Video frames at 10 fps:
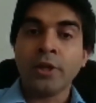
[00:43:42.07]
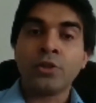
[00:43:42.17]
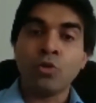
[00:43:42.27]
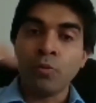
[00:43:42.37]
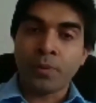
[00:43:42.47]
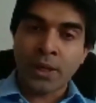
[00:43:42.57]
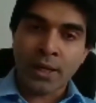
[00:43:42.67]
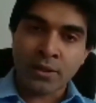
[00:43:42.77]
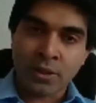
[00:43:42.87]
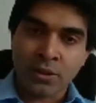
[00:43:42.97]
to
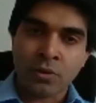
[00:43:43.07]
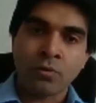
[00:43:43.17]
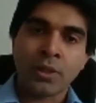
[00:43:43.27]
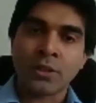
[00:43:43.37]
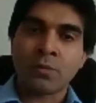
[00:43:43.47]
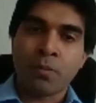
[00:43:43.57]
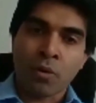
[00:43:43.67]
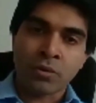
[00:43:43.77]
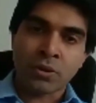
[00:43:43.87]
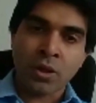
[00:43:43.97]
PhD students,
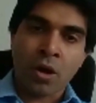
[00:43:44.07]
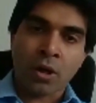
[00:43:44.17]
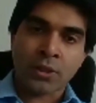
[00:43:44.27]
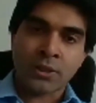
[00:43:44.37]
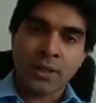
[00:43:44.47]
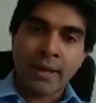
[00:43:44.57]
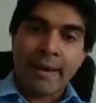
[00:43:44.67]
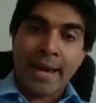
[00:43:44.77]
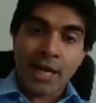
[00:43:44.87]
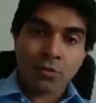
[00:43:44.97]
postdocs,
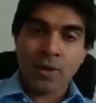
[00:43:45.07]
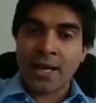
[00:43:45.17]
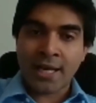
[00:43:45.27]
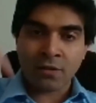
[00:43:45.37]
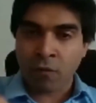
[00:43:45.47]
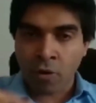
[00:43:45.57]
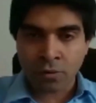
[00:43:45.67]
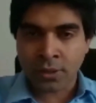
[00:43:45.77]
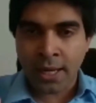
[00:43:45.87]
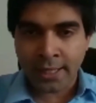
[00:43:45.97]
as well as
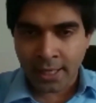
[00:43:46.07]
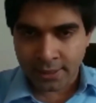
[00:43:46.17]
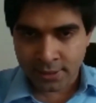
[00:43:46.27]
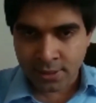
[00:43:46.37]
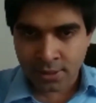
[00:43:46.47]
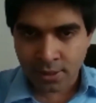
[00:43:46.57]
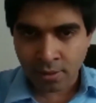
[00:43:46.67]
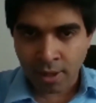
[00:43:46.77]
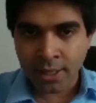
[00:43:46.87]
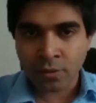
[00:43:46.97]
folks like us,
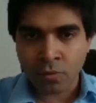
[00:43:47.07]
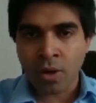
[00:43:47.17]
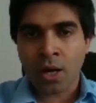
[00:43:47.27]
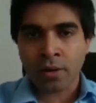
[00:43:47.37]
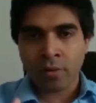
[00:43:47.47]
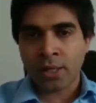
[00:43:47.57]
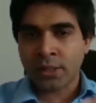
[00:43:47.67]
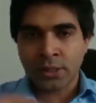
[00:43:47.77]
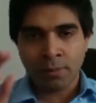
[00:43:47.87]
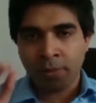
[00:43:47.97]
right, who are
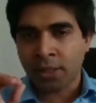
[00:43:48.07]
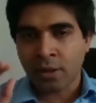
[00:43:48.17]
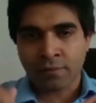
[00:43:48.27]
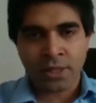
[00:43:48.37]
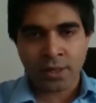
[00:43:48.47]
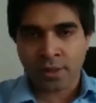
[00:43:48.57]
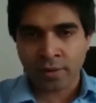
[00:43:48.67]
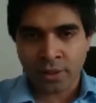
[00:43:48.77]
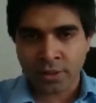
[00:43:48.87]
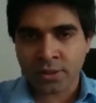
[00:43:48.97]
in the middle of their
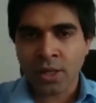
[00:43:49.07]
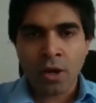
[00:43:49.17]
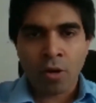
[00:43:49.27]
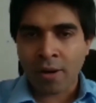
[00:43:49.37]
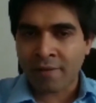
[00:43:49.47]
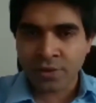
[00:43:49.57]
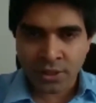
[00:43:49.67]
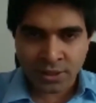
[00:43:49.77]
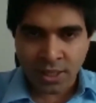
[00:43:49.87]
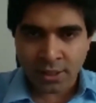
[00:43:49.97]
careers or have
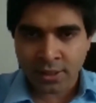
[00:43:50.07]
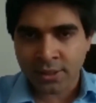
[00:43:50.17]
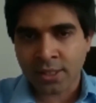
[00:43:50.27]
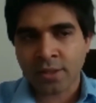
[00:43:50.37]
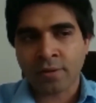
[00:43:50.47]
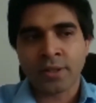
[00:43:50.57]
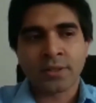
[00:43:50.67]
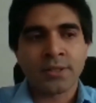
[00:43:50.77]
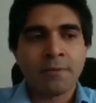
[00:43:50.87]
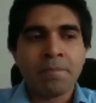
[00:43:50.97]
just started their careers.